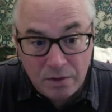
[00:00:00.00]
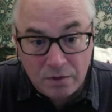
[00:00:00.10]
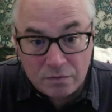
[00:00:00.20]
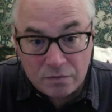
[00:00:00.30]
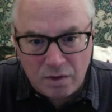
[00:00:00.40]

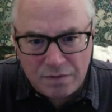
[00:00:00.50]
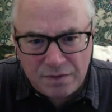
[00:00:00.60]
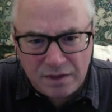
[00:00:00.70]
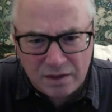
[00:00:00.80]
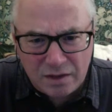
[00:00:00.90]
So I
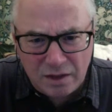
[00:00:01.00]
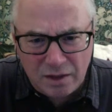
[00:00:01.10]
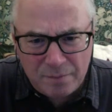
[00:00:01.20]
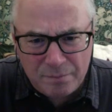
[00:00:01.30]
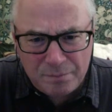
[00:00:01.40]
think
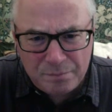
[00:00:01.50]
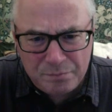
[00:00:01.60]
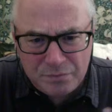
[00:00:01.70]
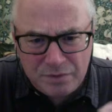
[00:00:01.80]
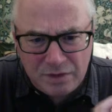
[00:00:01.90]
uh,
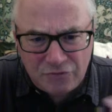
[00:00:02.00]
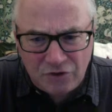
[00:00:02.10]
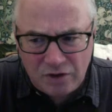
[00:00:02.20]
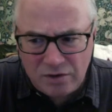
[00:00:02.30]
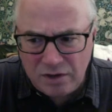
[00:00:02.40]
the
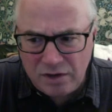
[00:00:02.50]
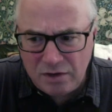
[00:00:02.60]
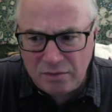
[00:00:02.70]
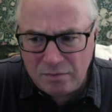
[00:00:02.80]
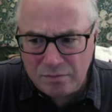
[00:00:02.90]
agenda
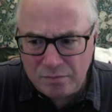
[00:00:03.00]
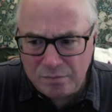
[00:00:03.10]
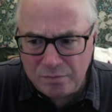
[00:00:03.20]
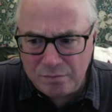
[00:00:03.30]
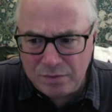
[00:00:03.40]
here
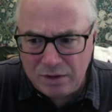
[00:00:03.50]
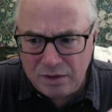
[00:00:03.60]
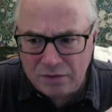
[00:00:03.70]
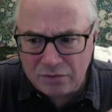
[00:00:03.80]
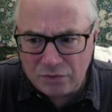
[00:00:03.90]

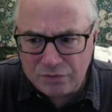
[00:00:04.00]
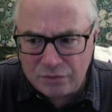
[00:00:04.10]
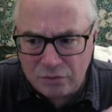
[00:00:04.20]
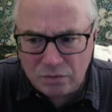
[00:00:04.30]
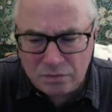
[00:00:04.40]
is
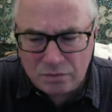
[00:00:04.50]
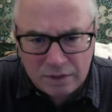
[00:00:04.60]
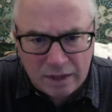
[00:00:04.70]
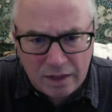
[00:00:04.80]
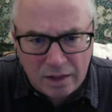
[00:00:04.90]
also to
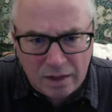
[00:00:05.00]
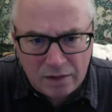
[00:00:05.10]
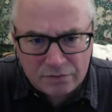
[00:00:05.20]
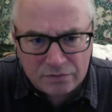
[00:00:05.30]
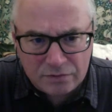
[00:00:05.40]
get
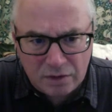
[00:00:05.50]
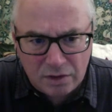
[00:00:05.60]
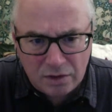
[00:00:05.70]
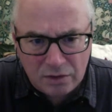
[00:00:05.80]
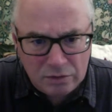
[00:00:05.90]
us
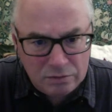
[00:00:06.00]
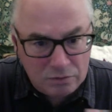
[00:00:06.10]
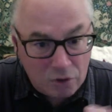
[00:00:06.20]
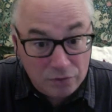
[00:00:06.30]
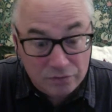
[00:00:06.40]
uh,
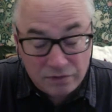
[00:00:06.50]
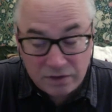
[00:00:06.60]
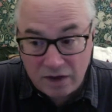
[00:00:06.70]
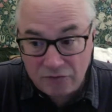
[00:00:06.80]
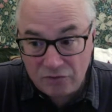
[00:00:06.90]
not using
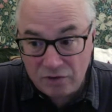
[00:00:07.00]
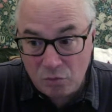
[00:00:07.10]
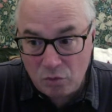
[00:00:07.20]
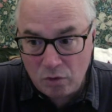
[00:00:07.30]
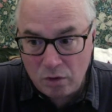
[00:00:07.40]
cash
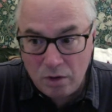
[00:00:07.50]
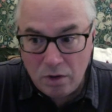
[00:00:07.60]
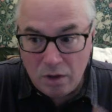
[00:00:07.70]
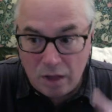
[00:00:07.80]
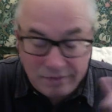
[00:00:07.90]
anymore.
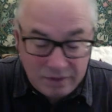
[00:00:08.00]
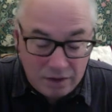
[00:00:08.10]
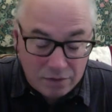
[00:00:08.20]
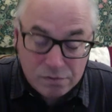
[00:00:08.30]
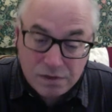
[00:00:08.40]
The
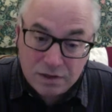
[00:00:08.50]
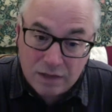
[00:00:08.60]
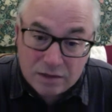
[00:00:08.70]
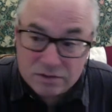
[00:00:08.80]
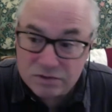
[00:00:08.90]
other thing
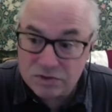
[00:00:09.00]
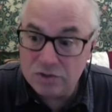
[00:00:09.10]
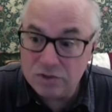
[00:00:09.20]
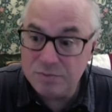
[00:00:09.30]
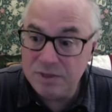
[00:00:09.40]
that
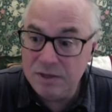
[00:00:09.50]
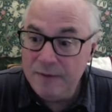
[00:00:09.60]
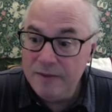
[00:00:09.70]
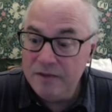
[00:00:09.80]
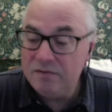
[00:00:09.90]
concerns me
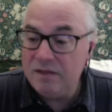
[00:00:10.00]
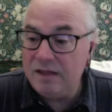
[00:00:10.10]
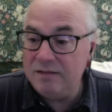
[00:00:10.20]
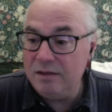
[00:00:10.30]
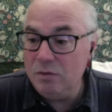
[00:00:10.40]
is
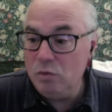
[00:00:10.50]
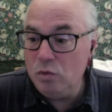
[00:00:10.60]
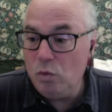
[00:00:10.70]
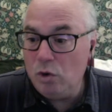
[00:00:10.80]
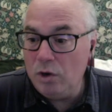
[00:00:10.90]
that they
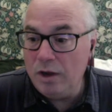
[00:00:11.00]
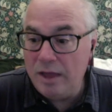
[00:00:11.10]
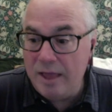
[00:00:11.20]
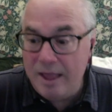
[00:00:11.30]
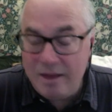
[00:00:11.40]
will want
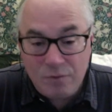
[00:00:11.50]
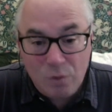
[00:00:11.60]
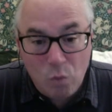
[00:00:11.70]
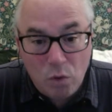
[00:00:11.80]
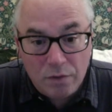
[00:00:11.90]

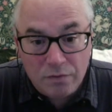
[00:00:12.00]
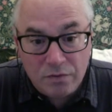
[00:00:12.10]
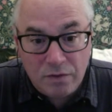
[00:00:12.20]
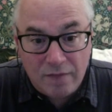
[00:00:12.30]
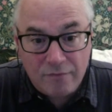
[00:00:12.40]
everyone
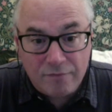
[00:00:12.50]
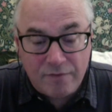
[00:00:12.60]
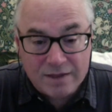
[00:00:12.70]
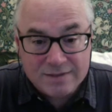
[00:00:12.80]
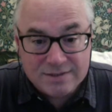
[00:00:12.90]
to have a
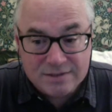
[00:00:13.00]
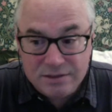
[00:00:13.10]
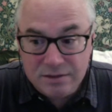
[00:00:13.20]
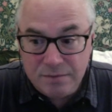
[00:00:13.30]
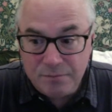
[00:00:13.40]
vaccine